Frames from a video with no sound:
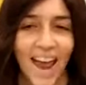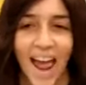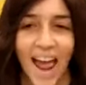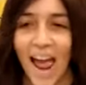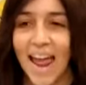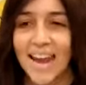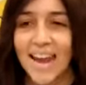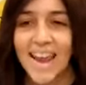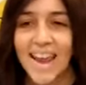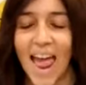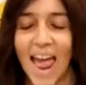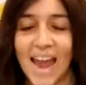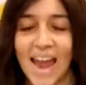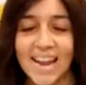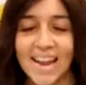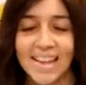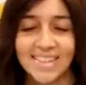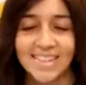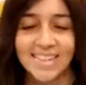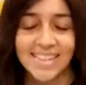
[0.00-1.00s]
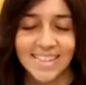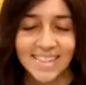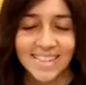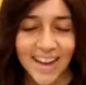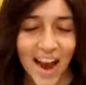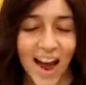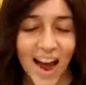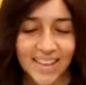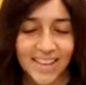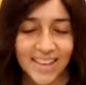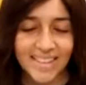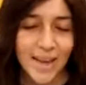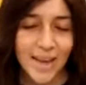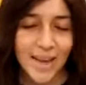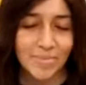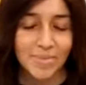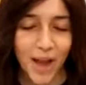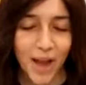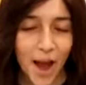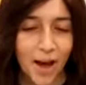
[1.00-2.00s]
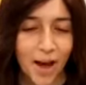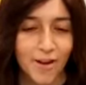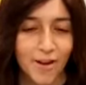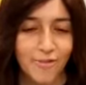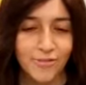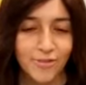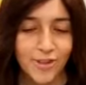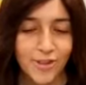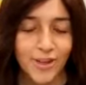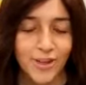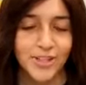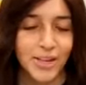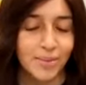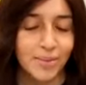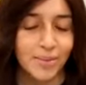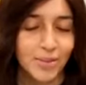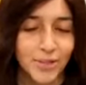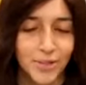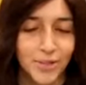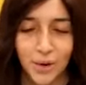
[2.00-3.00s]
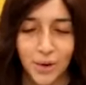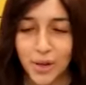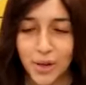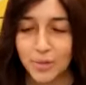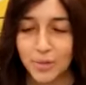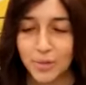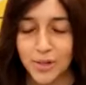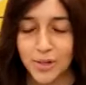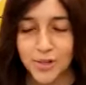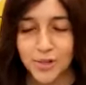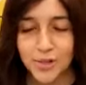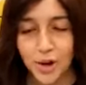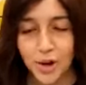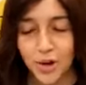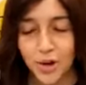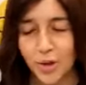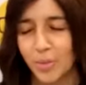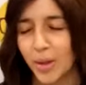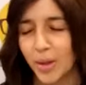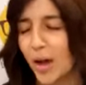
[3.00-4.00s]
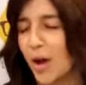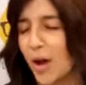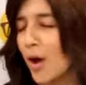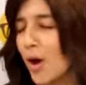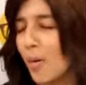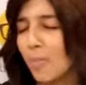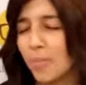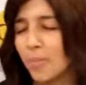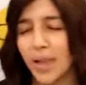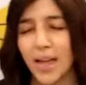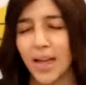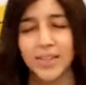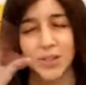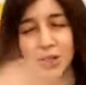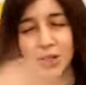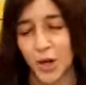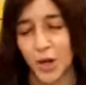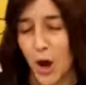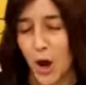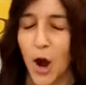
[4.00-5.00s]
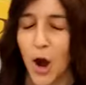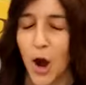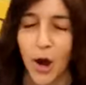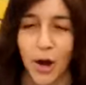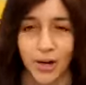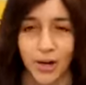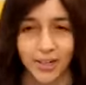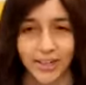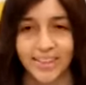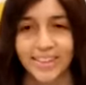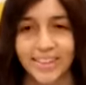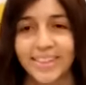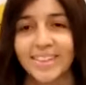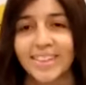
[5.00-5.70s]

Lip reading: And it's this concept of someone's going through a struggle, but oh, bless her heart.